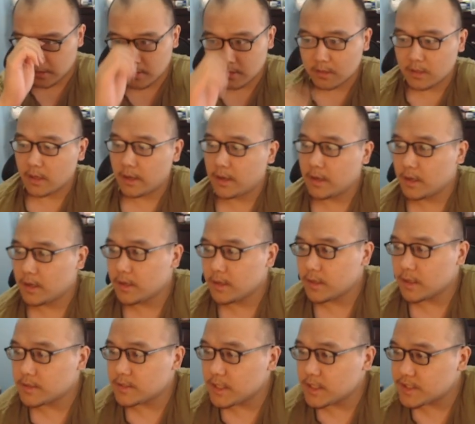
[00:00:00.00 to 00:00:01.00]
And
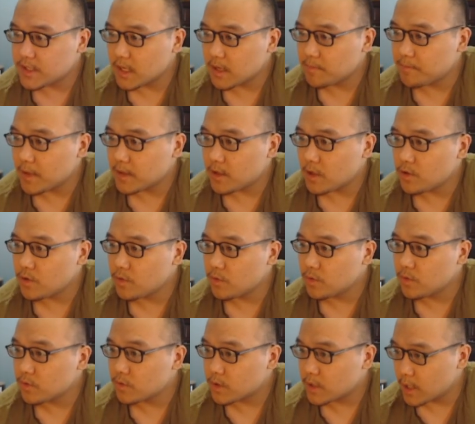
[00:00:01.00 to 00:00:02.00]
the desync meant that
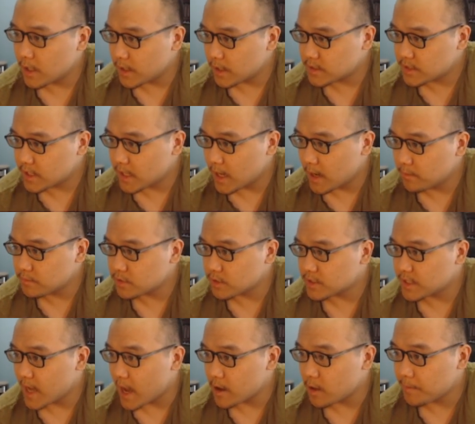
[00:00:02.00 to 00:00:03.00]
you can attempt to
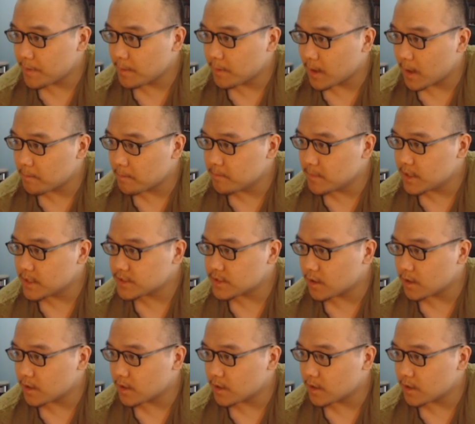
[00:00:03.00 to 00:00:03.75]
tackle people and miss,